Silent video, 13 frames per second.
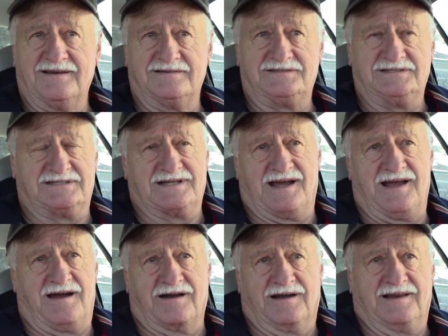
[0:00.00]
She said, I
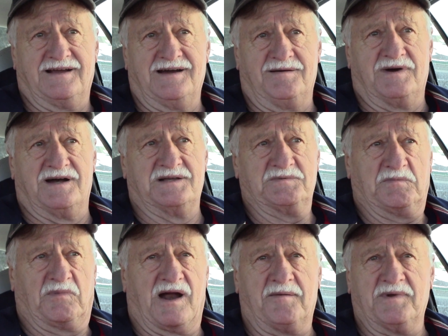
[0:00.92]
hardly hunt. My husband
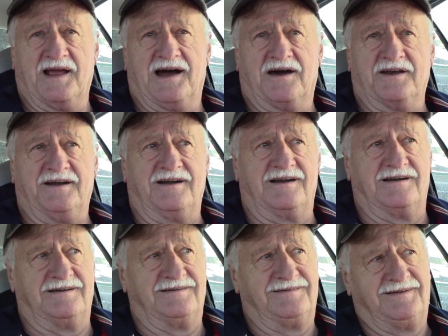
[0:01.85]
brought me out here,
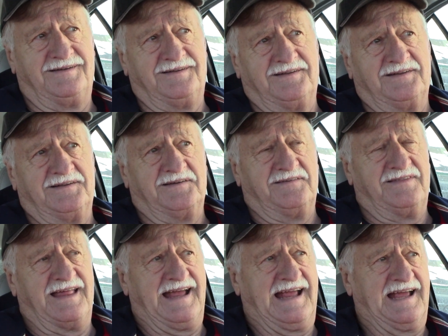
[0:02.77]

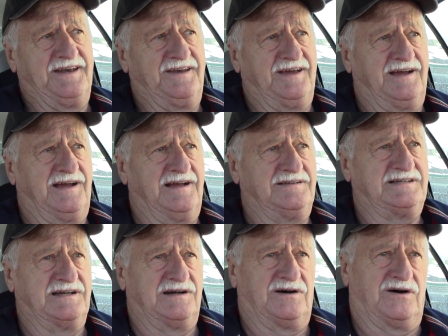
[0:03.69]
and
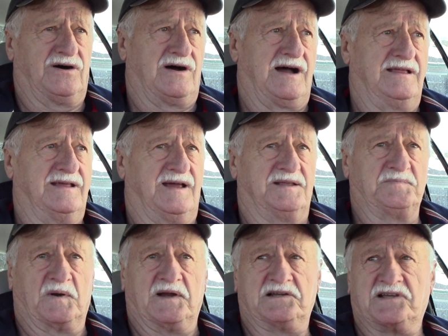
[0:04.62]
so I thought that's
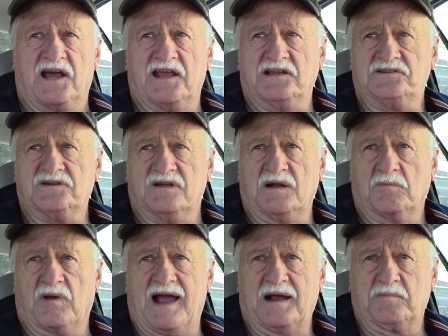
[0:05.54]
pretty exciting shooting a
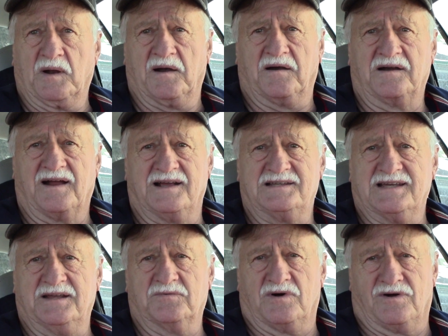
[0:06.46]
black bear. I
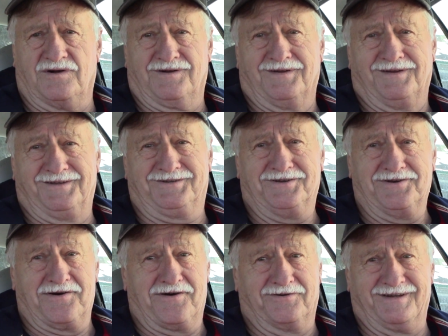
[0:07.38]
said, well,
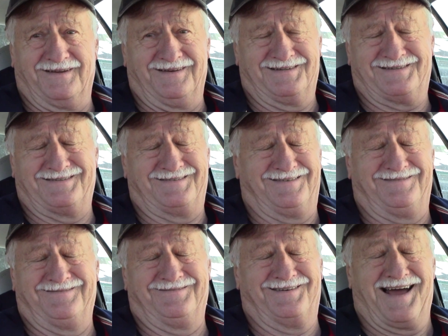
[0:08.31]
it's
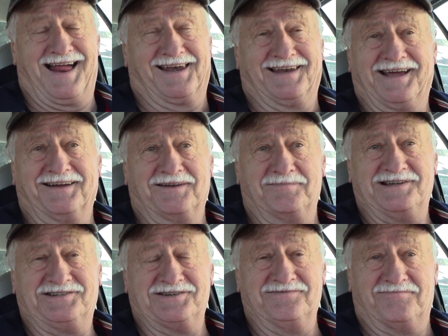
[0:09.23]
not legal to be
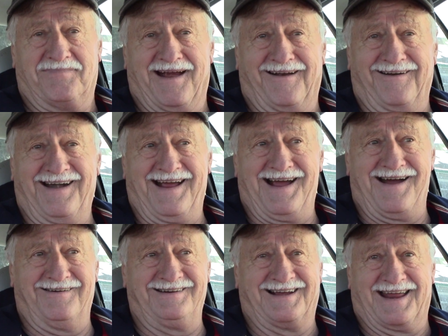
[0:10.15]
shooting bear
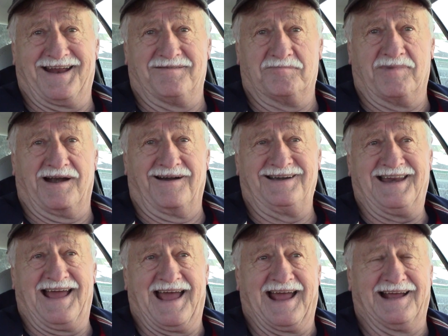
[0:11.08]
now. You got to have a bear
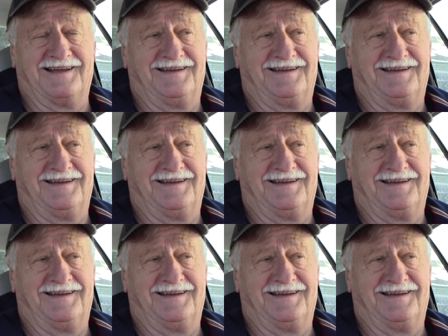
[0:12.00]
tag.